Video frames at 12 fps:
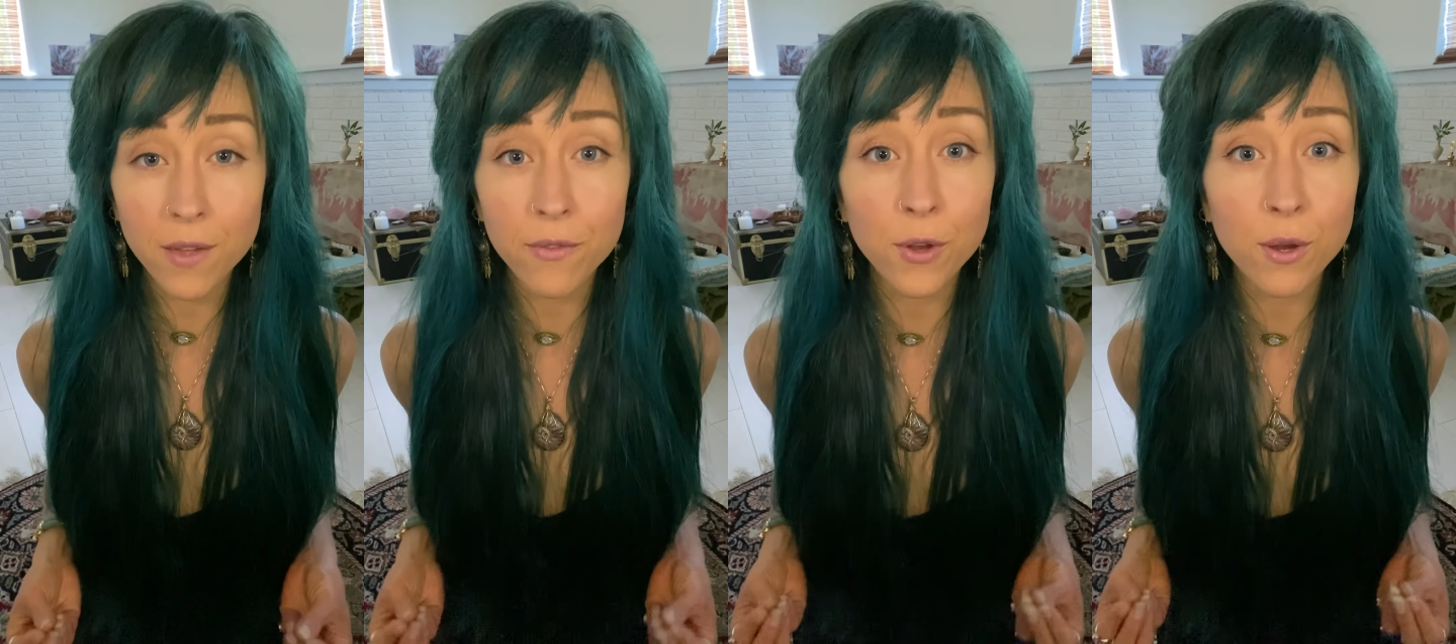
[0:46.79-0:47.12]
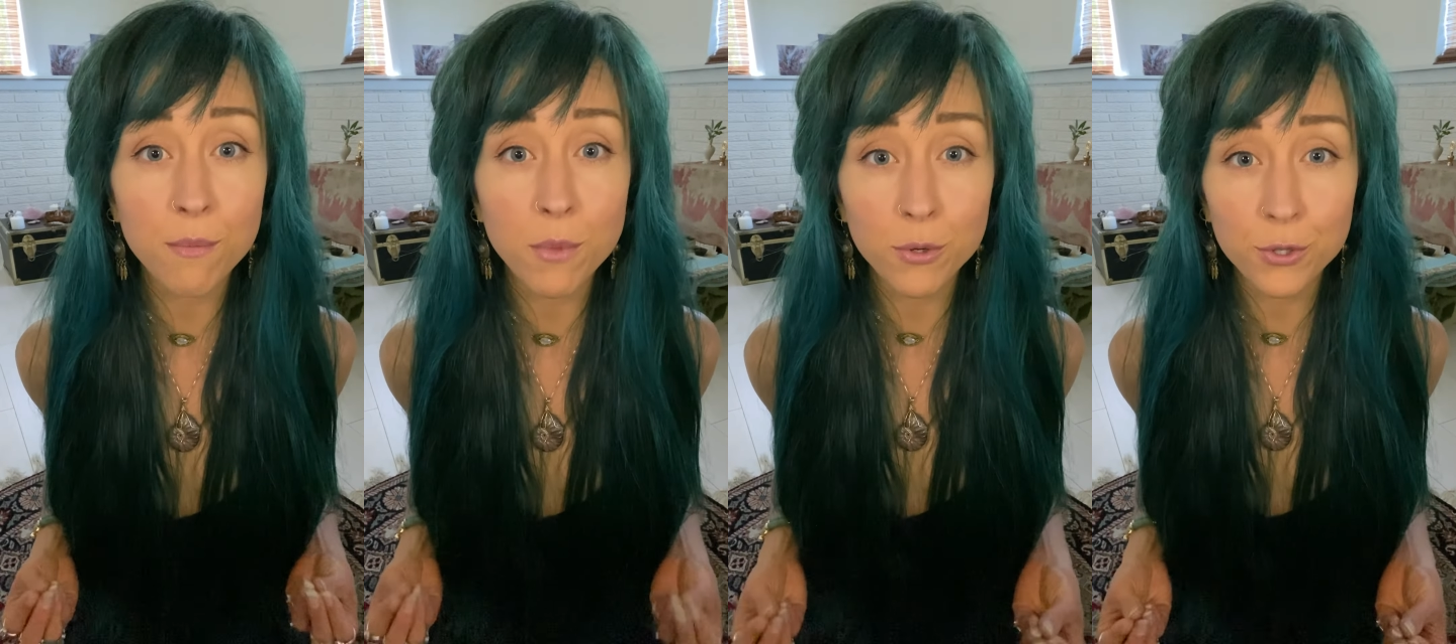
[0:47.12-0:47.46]
of your
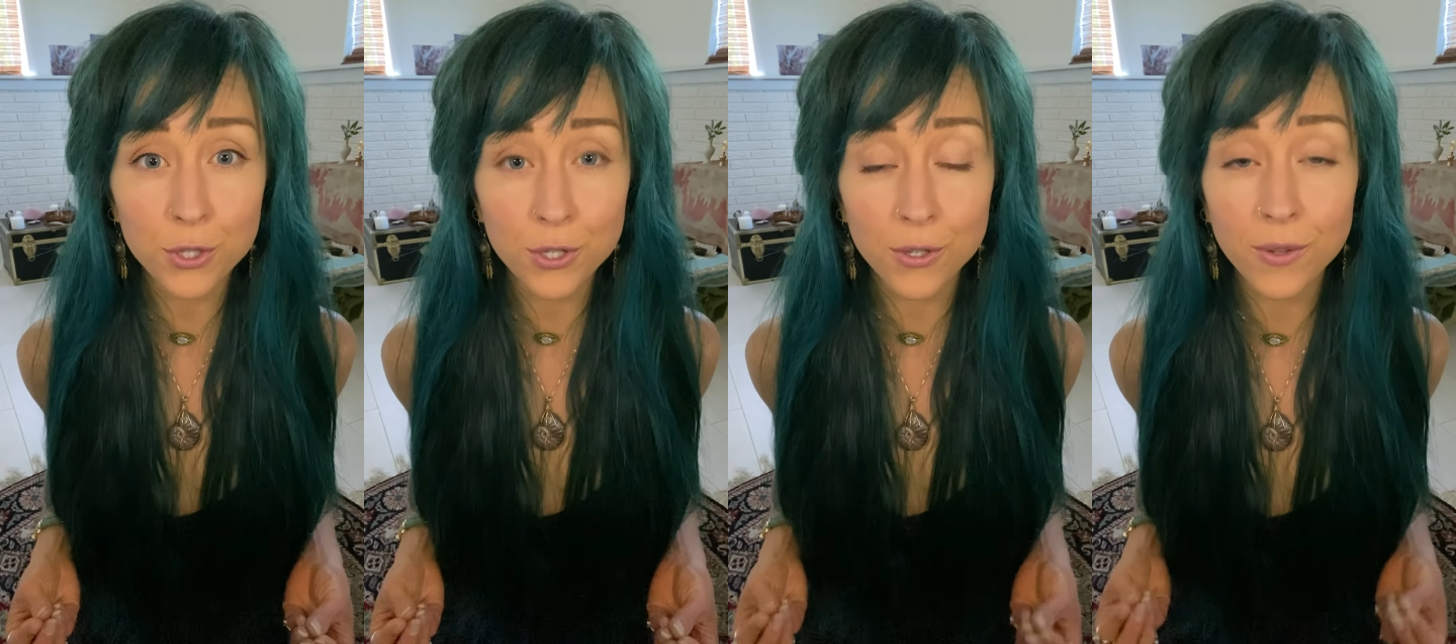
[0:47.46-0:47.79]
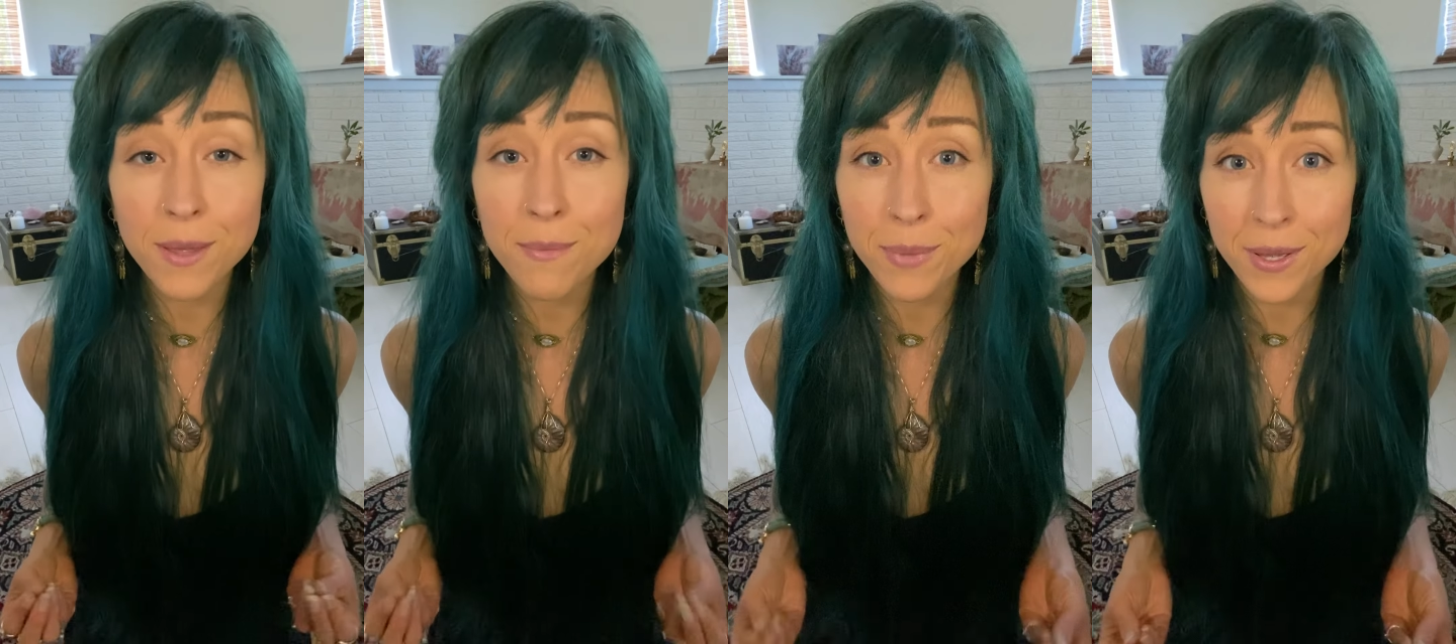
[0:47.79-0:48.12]
emotional
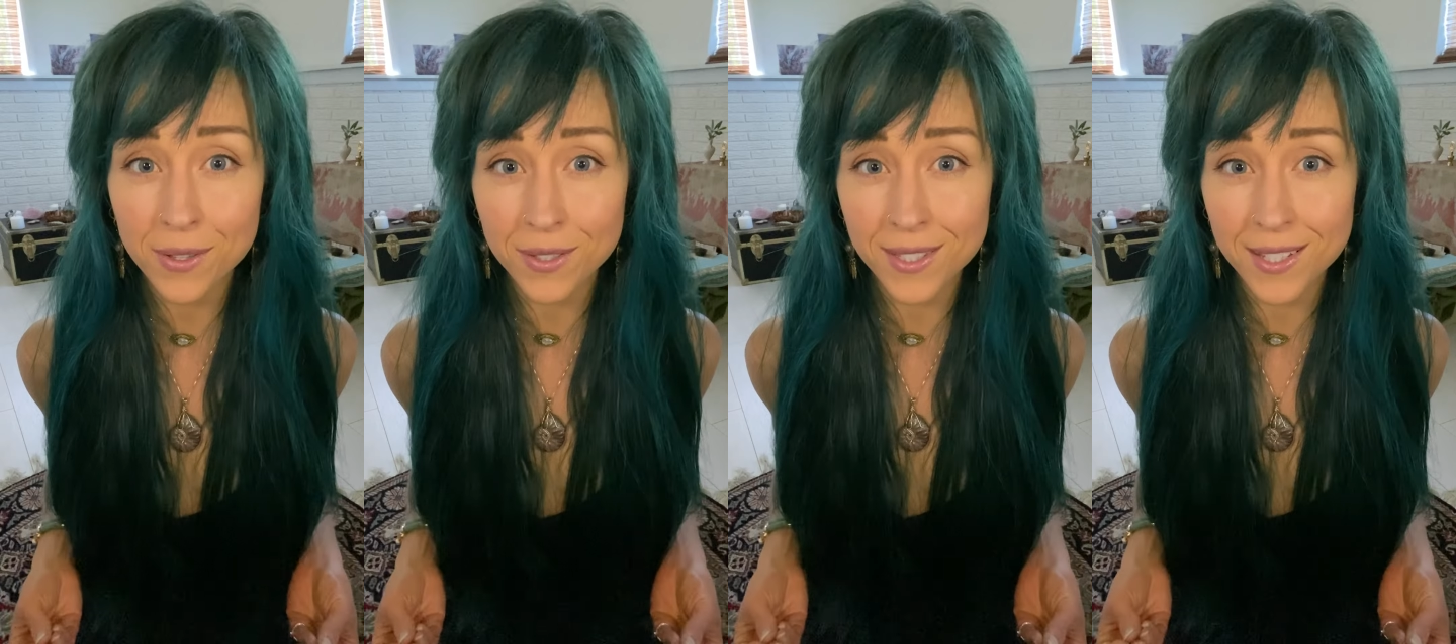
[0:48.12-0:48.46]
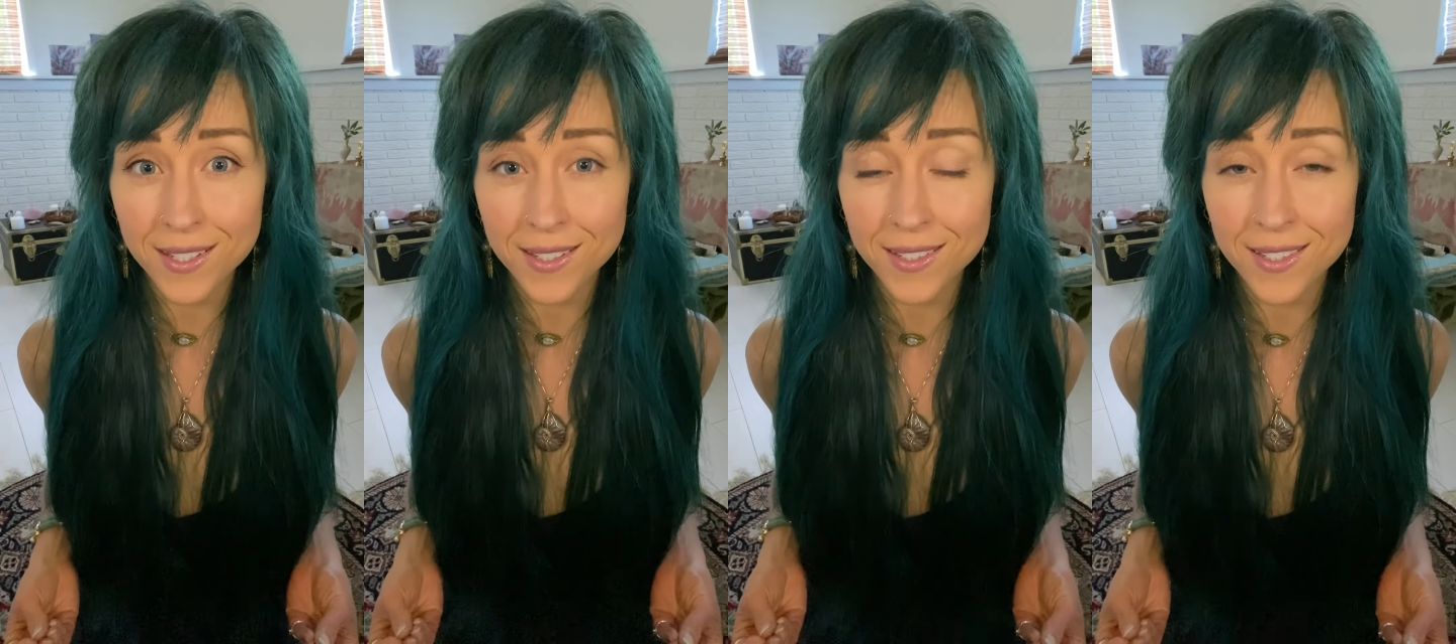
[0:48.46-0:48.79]

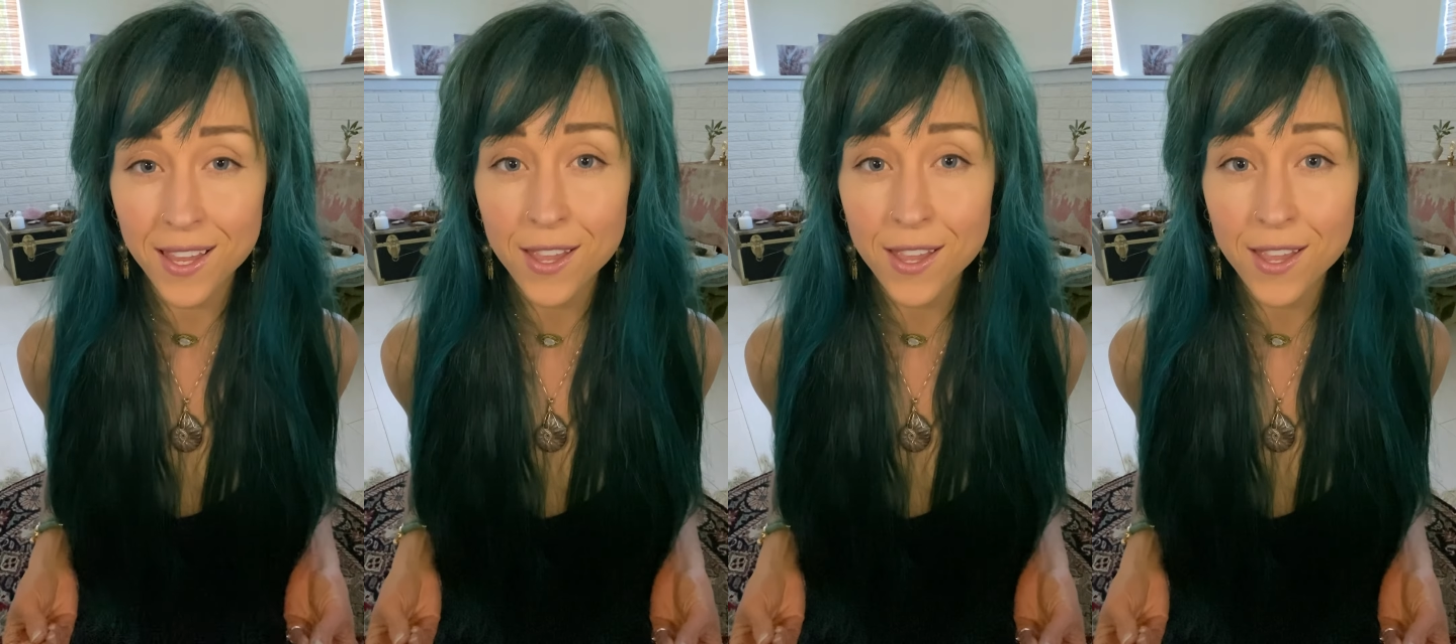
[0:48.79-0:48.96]
impulses.